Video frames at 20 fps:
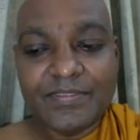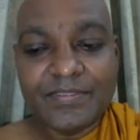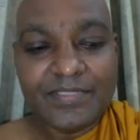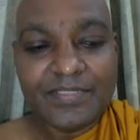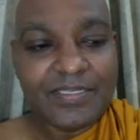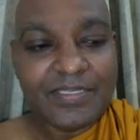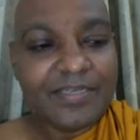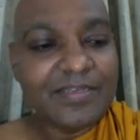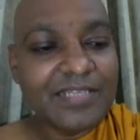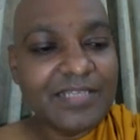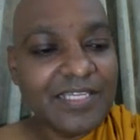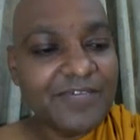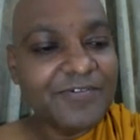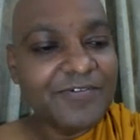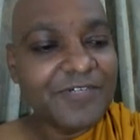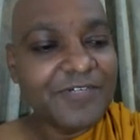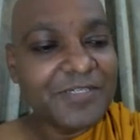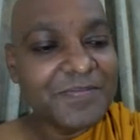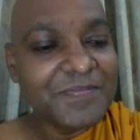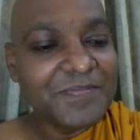They are
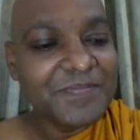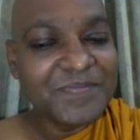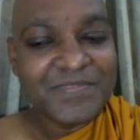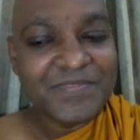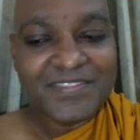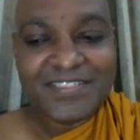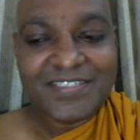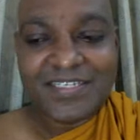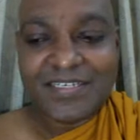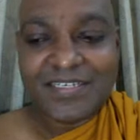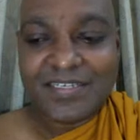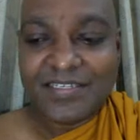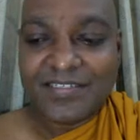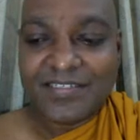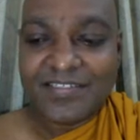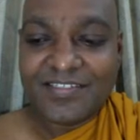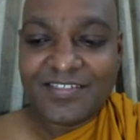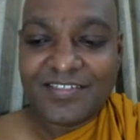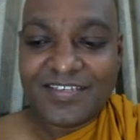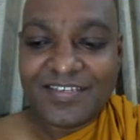clever.
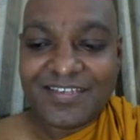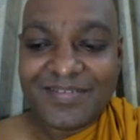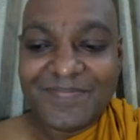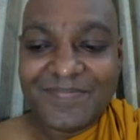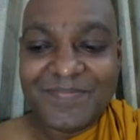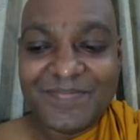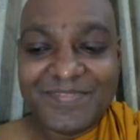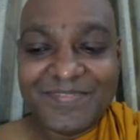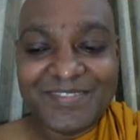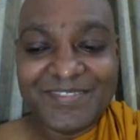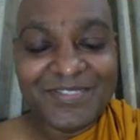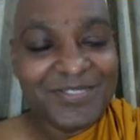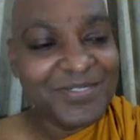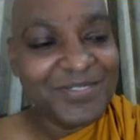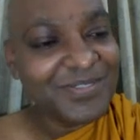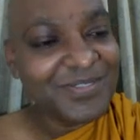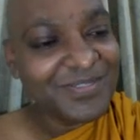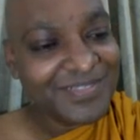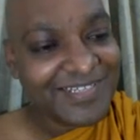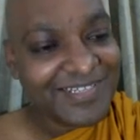and
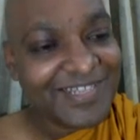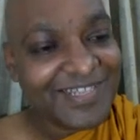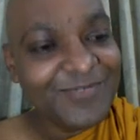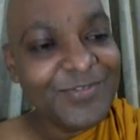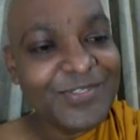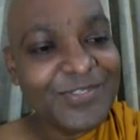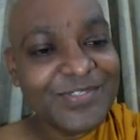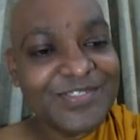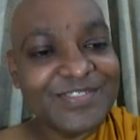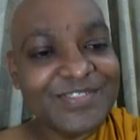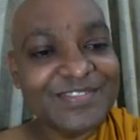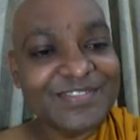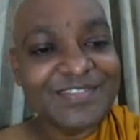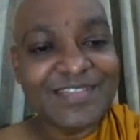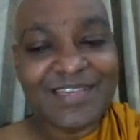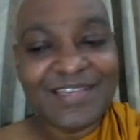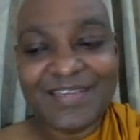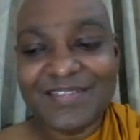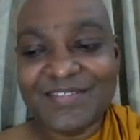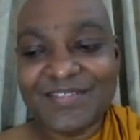your cleverness
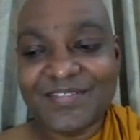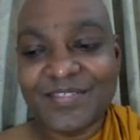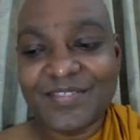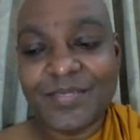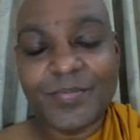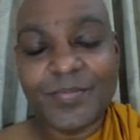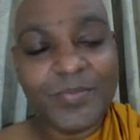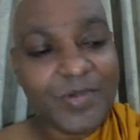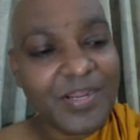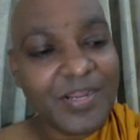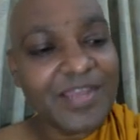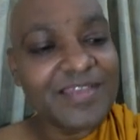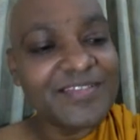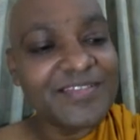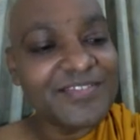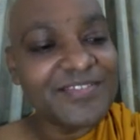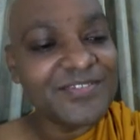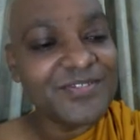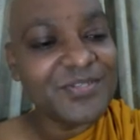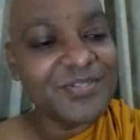has a
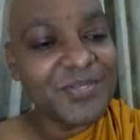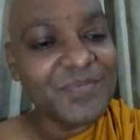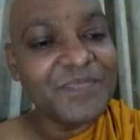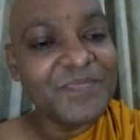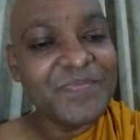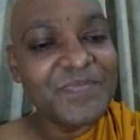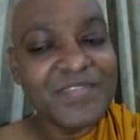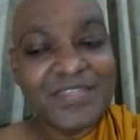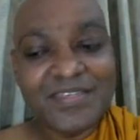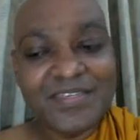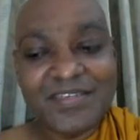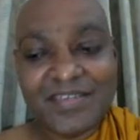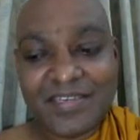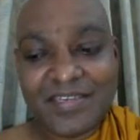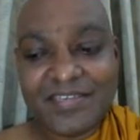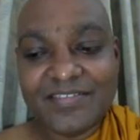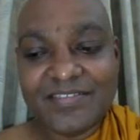price, you know, has